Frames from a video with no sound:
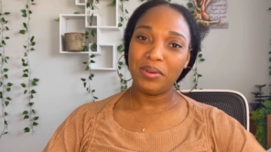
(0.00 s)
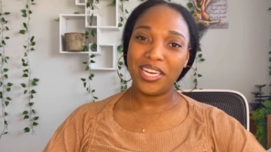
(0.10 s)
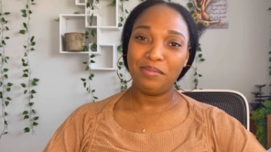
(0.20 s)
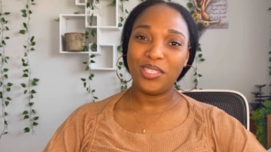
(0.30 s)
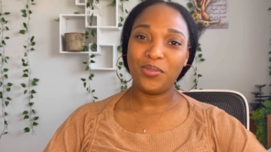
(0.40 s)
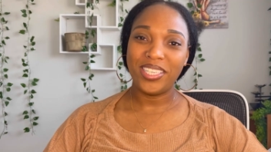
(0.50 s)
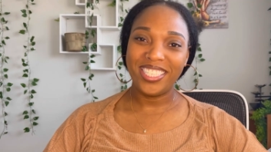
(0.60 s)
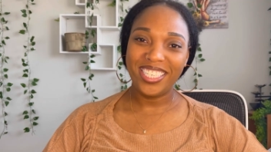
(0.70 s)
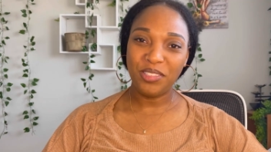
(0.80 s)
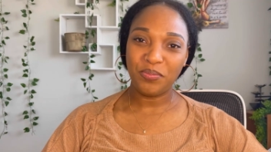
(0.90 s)
name is
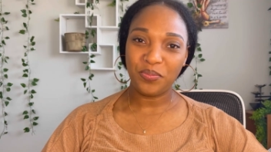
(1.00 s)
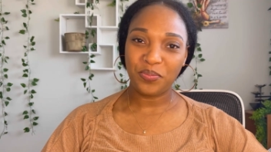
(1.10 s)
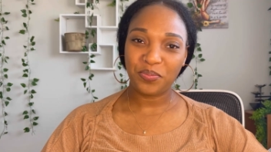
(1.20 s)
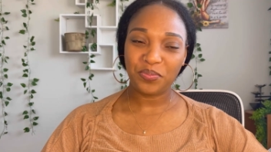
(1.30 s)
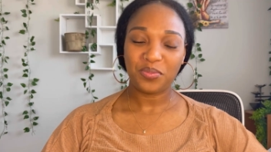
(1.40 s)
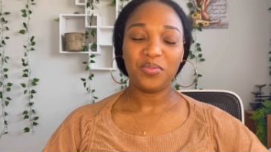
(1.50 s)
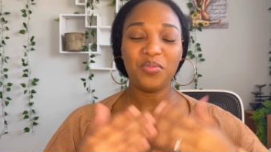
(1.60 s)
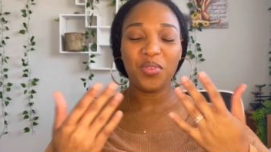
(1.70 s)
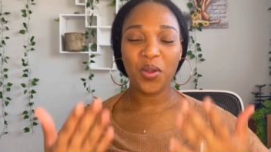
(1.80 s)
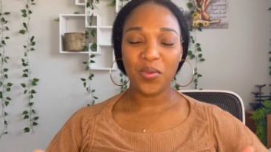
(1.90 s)
Whitney.
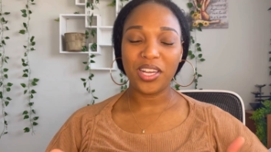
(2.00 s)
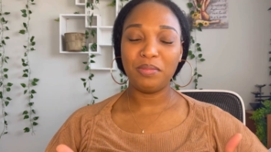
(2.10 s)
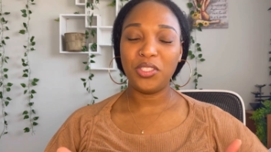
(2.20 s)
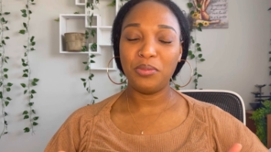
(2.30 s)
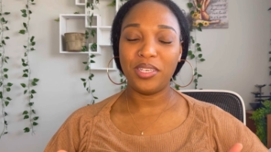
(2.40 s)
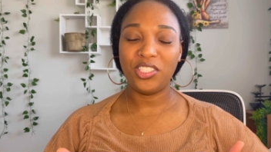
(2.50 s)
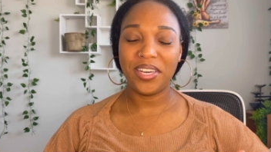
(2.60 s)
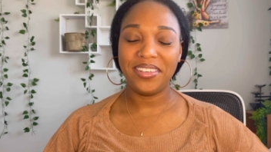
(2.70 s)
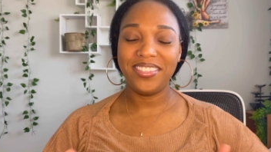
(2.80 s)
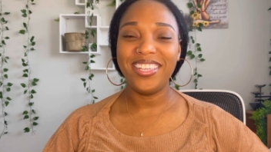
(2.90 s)
Welcome to my
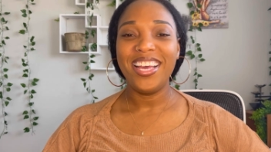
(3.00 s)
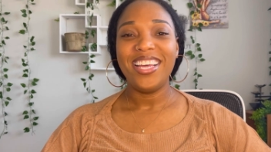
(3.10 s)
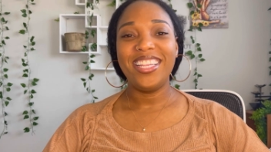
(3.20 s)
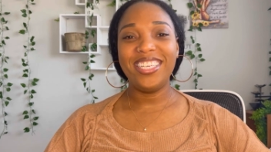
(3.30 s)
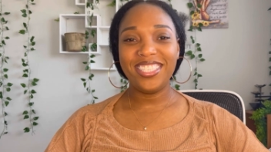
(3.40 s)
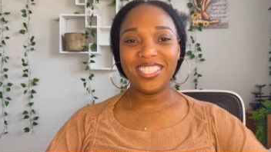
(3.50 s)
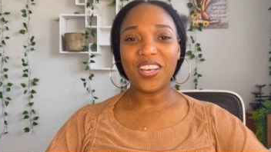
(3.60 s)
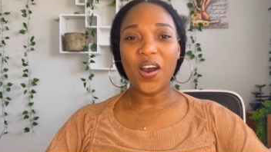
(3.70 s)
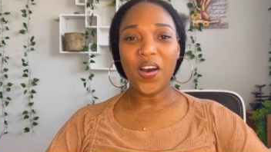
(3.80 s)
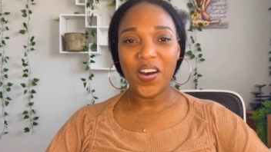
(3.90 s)
channel. This is
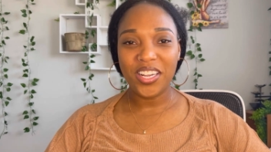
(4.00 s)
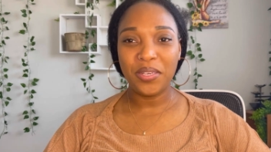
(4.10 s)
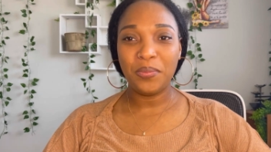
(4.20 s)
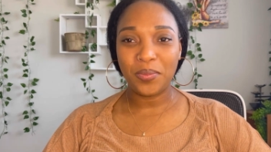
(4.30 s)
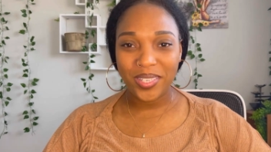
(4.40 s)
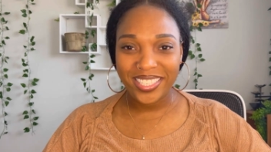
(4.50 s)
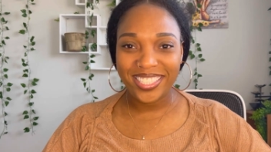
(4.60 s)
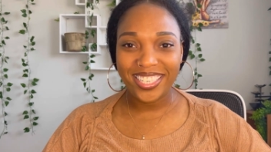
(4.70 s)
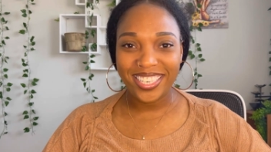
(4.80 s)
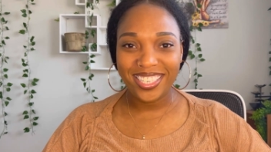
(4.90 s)
All
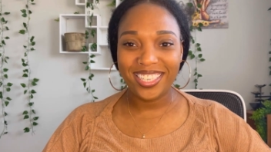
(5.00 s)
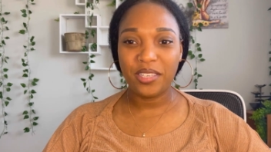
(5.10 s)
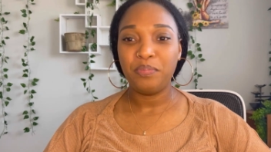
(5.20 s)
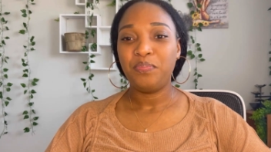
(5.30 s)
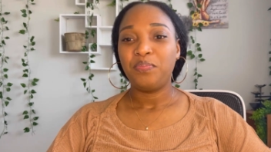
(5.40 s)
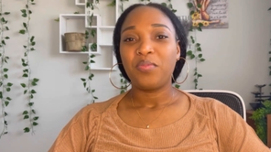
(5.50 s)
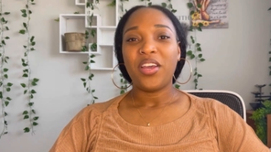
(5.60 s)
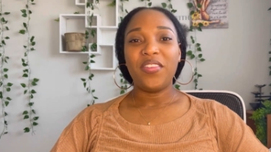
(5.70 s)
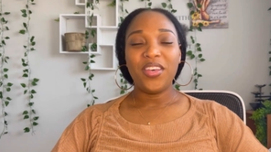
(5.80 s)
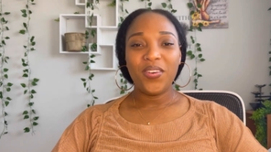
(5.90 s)
Embracing.
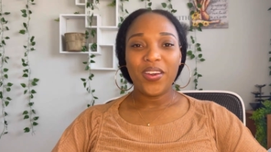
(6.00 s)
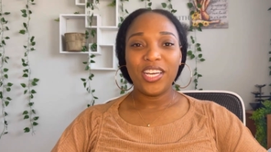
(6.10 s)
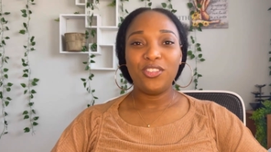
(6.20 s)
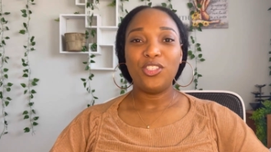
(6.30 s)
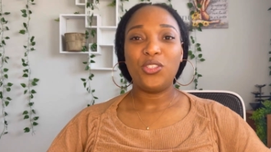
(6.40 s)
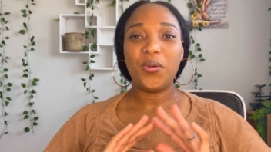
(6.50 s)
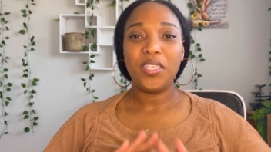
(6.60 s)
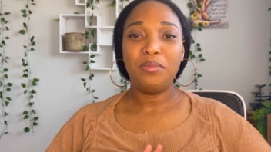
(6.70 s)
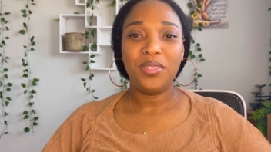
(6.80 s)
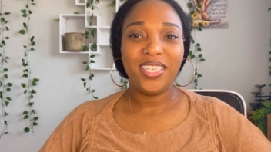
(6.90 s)
Thank you guys for
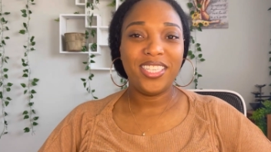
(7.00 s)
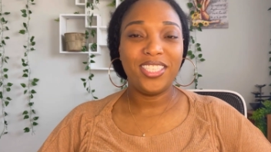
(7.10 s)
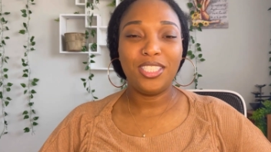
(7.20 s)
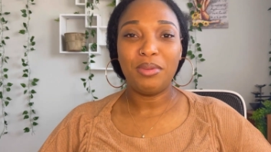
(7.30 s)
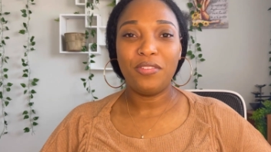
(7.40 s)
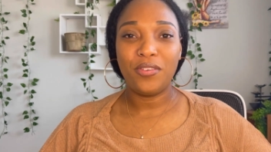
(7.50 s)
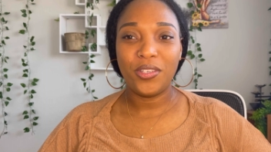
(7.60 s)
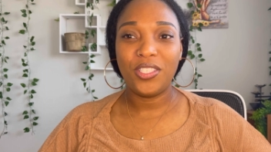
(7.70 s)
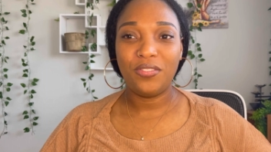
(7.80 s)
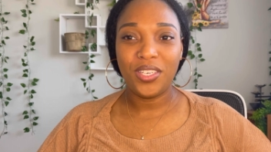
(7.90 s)
joining me. This is my
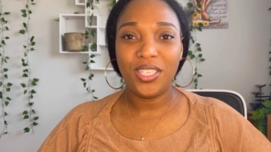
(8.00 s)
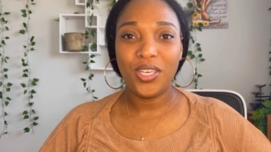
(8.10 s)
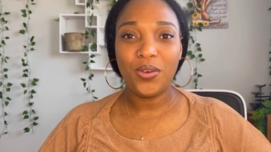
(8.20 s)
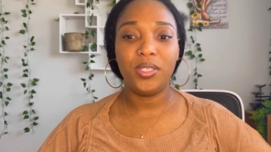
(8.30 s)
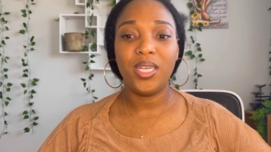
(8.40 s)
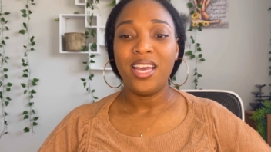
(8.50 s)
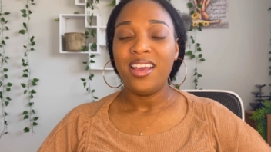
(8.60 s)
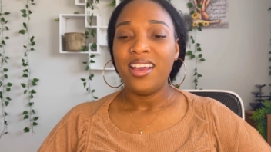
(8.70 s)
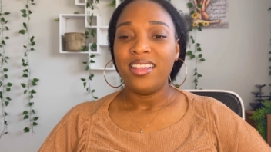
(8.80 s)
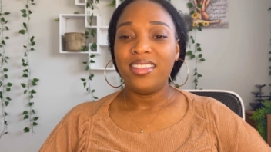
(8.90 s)
first video.
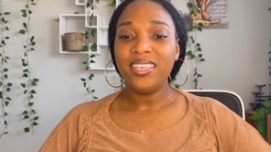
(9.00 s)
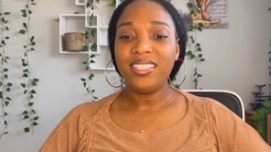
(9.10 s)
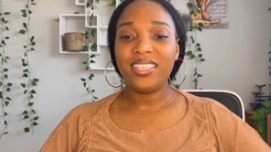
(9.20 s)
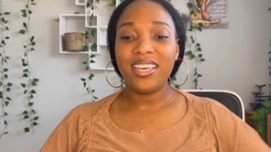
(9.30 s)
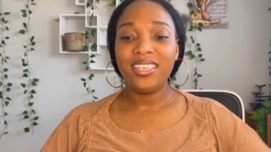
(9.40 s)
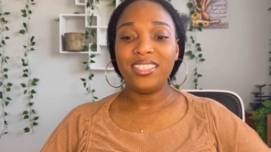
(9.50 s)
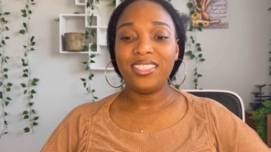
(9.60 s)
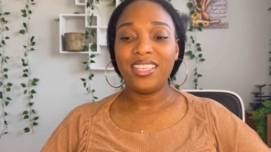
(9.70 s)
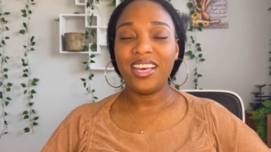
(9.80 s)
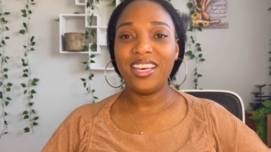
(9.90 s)
This
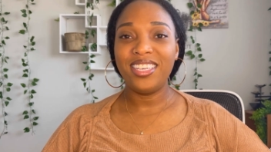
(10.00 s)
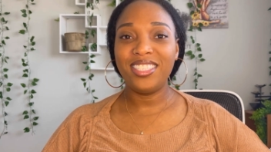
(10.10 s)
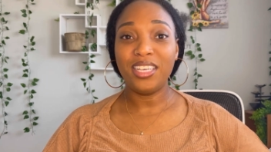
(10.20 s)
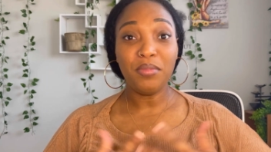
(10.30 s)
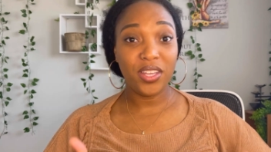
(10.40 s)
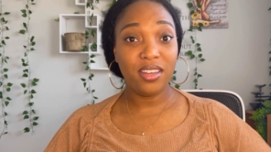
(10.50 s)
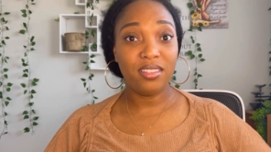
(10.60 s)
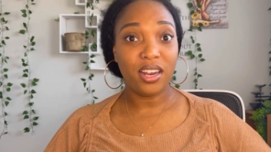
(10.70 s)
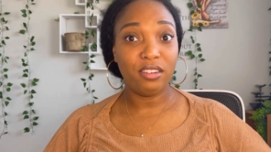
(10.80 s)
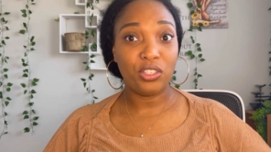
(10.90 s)
is something
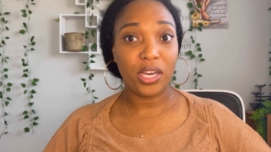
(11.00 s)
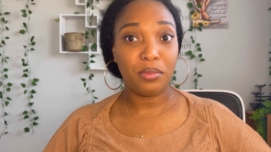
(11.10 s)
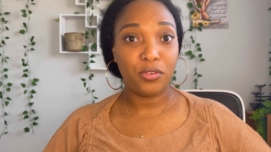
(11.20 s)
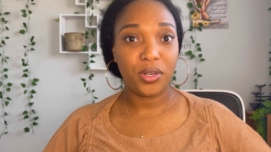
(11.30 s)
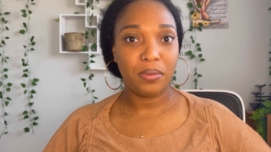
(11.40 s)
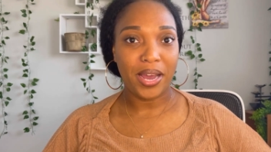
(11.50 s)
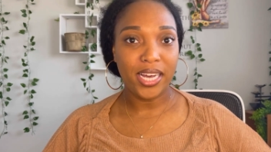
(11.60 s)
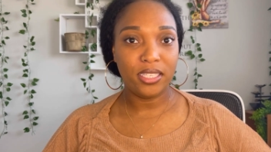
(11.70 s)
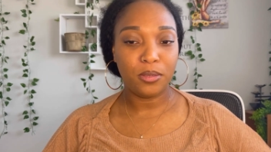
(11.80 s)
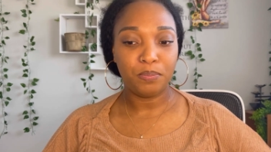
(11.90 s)
that I've tried before in the
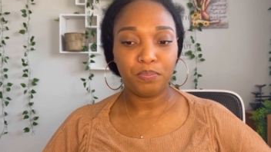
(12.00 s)
past,